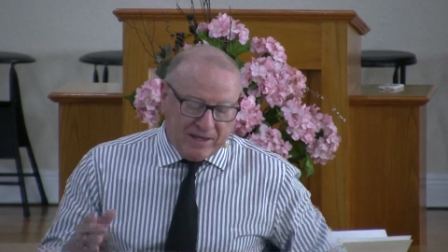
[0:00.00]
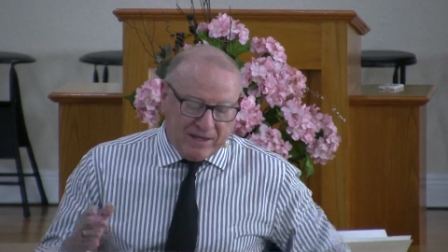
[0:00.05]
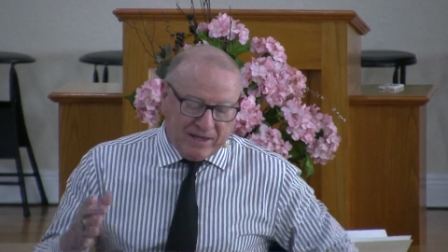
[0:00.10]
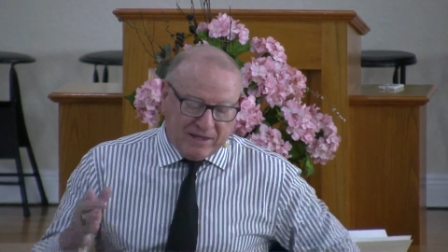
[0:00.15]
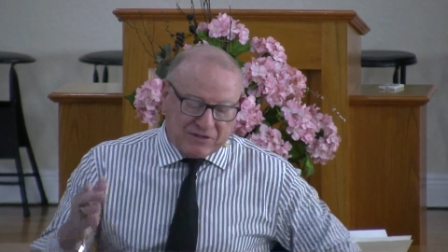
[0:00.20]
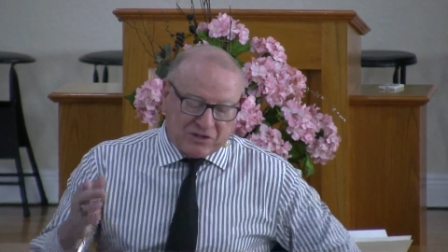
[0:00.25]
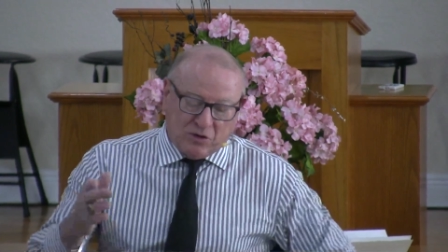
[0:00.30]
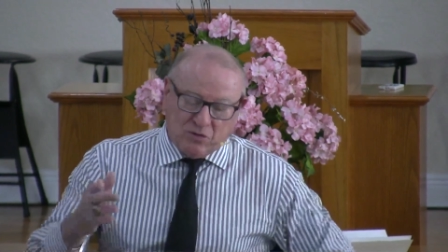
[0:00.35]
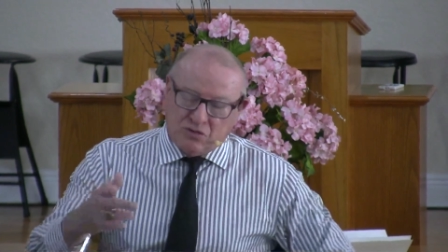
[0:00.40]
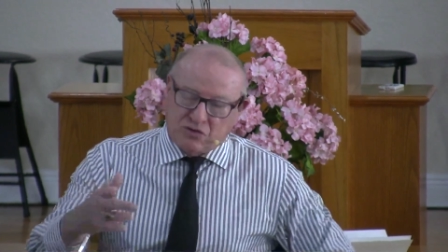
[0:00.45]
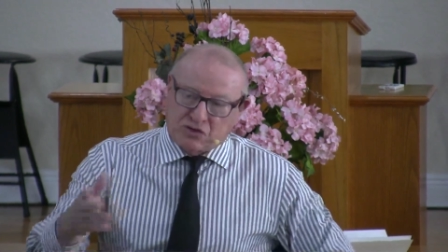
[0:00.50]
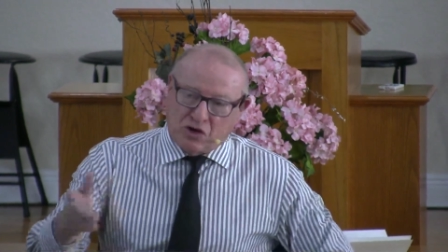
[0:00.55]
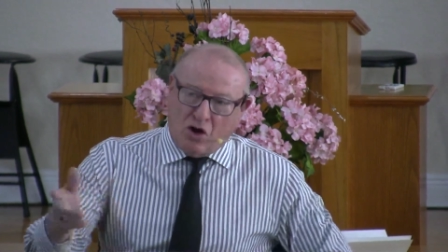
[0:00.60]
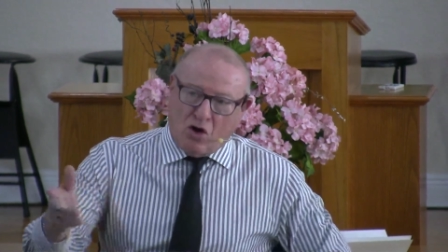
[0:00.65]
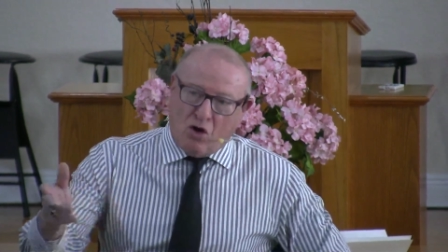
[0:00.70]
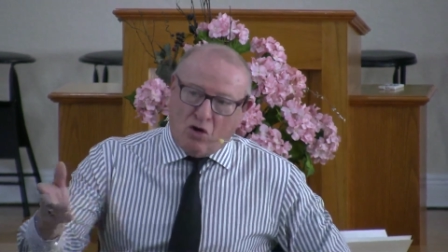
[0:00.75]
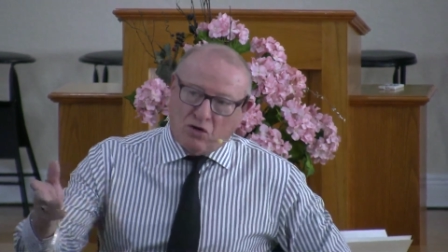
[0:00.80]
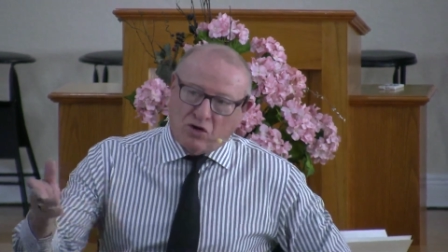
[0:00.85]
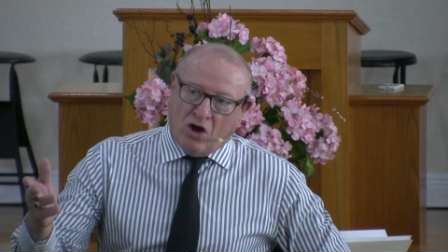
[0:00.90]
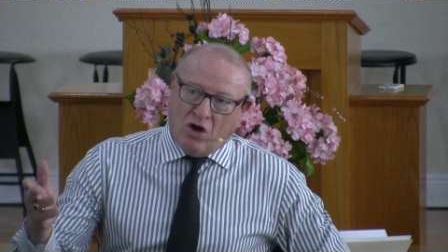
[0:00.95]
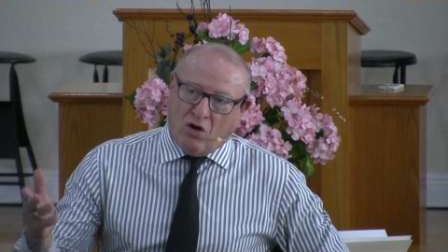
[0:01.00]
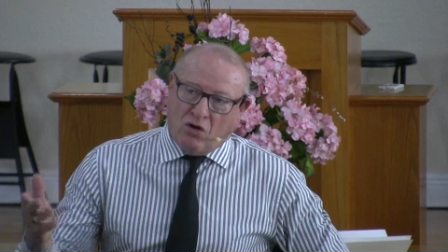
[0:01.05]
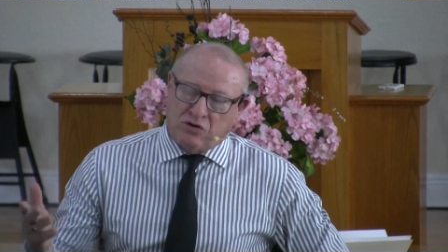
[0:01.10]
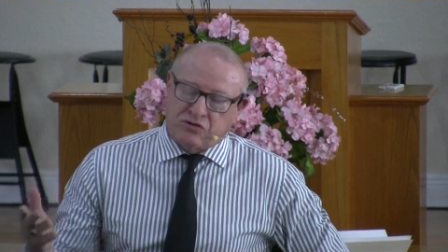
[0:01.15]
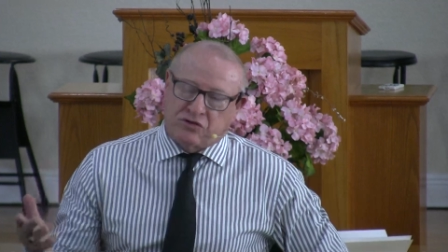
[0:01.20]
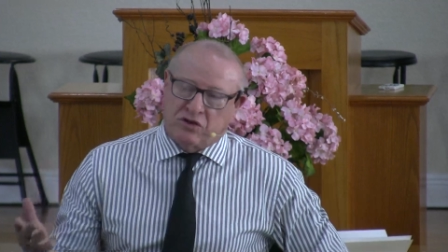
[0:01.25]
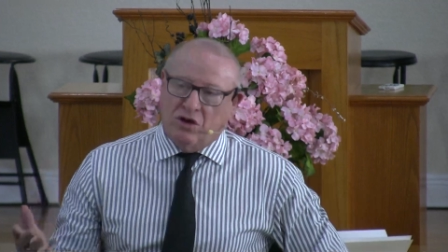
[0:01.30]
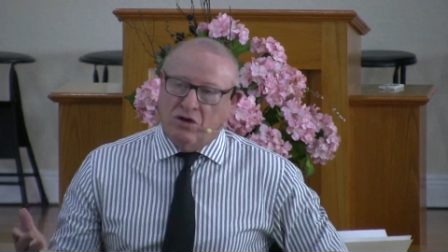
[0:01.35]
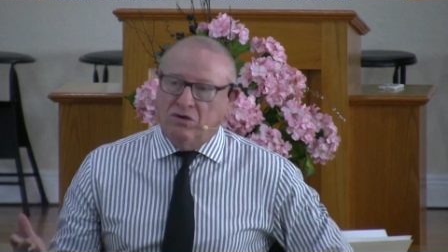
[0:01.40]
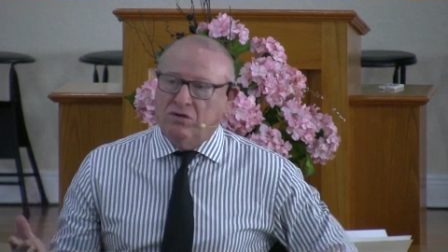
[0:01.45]
so, salt
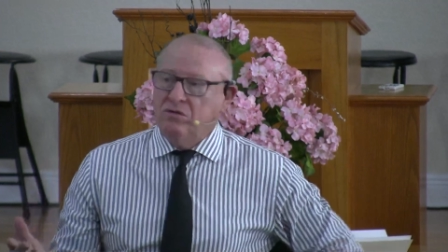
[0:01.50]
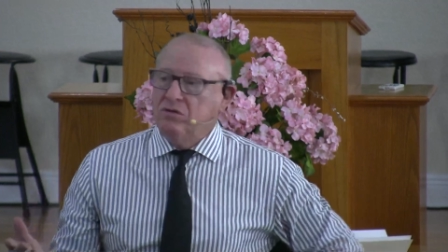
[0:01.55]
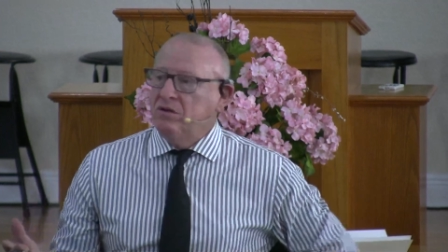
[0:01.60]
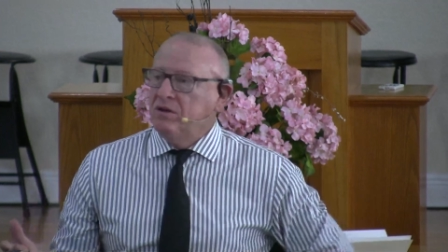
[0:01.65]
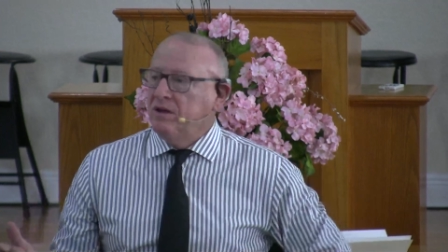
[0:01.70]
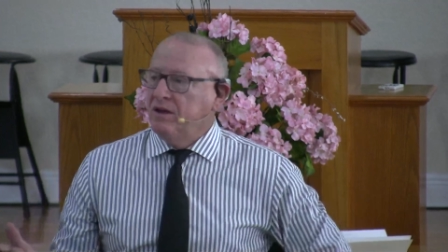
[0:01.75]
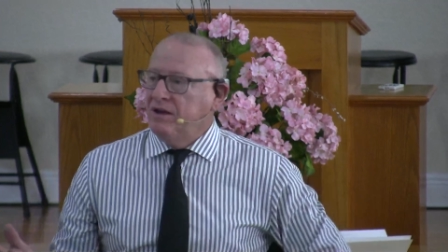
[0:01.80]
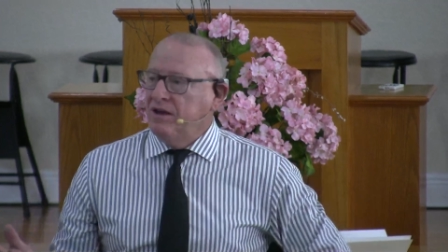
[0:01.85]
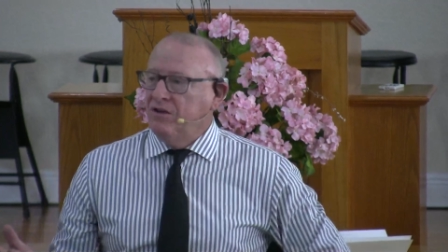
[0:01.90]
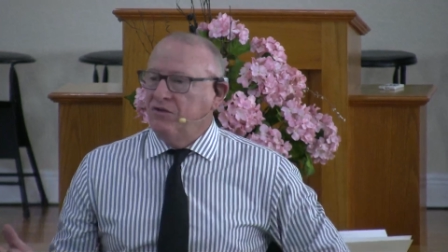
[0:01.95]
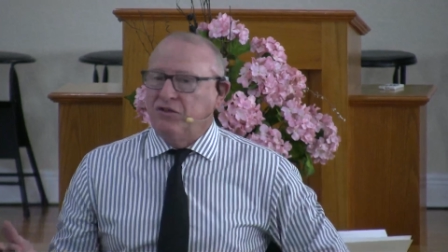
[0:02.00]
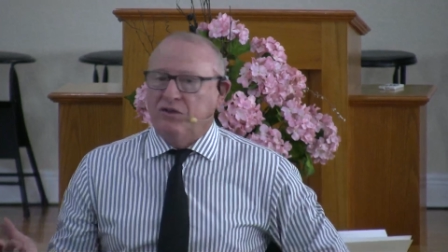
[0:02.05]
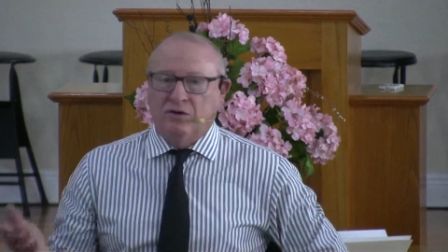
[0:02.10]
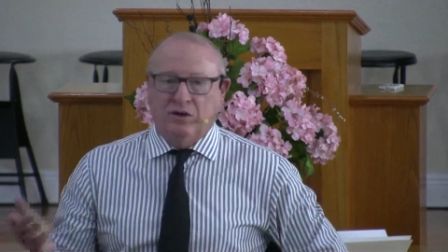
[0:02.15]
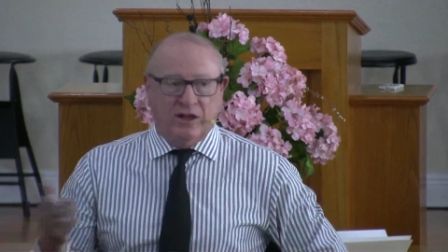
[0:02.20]
also, if you